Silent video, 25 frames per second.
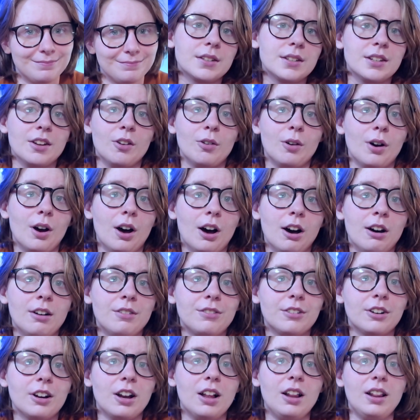So
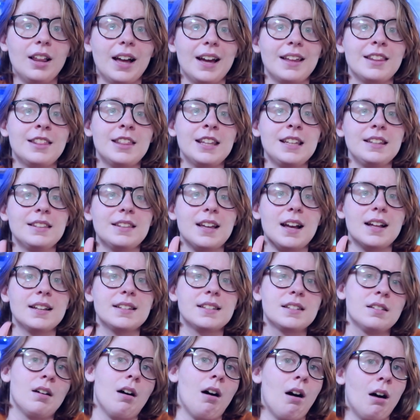overall, I think
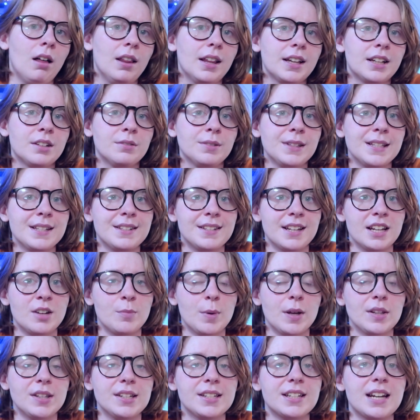that's all I can really say
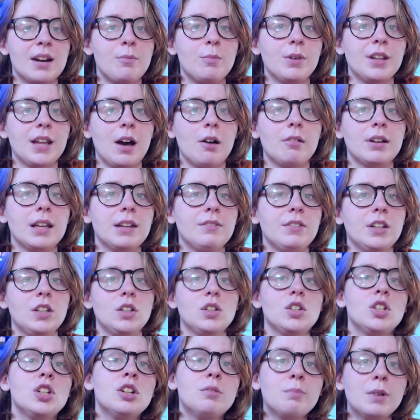about this game without
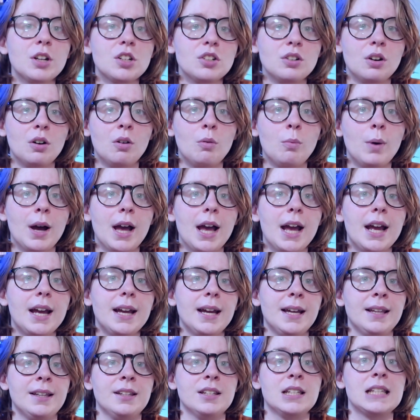giving too much
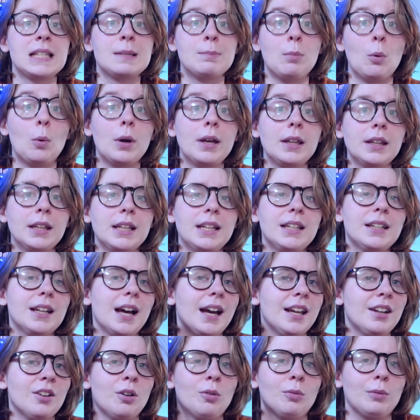away and spoiling.
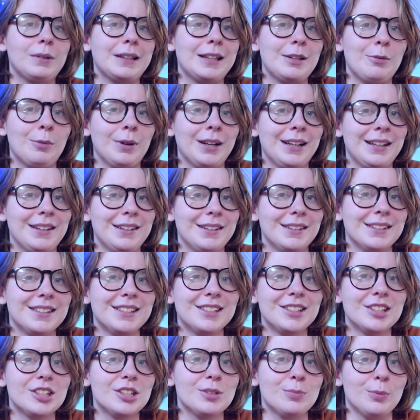I don't really want to
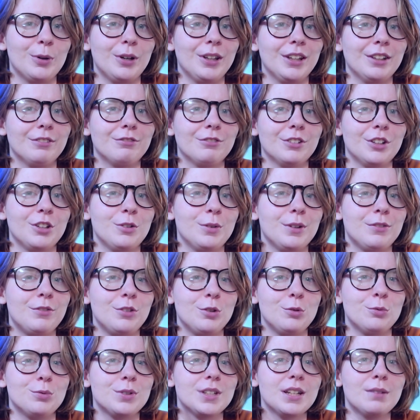spoil it for you if
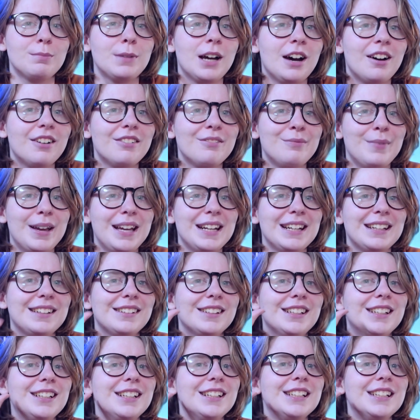you somehow have made it